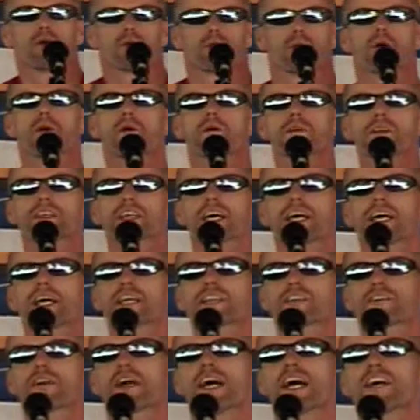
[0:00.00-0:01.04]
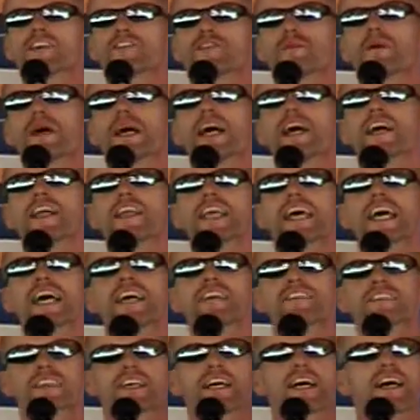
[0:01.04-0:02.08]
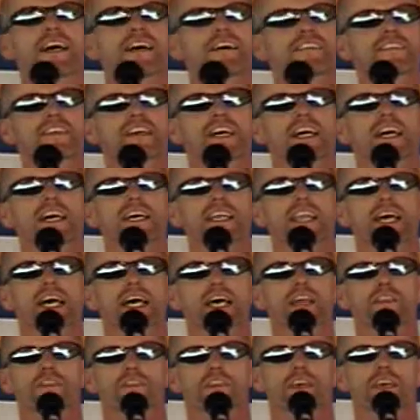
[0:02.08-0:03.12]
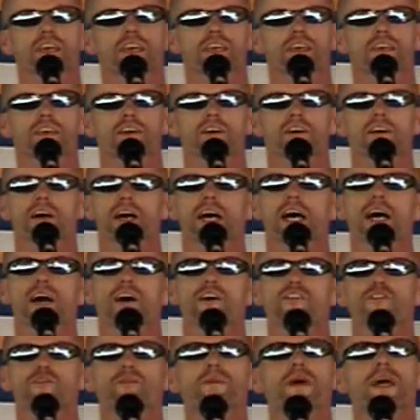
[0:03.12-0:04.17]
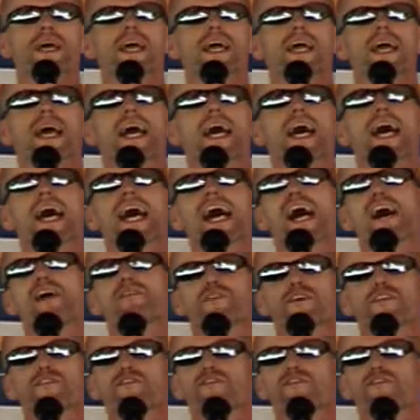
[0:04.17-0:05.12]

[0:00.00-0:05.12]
Won't cut grass while NASCAR's on. I think your house may have a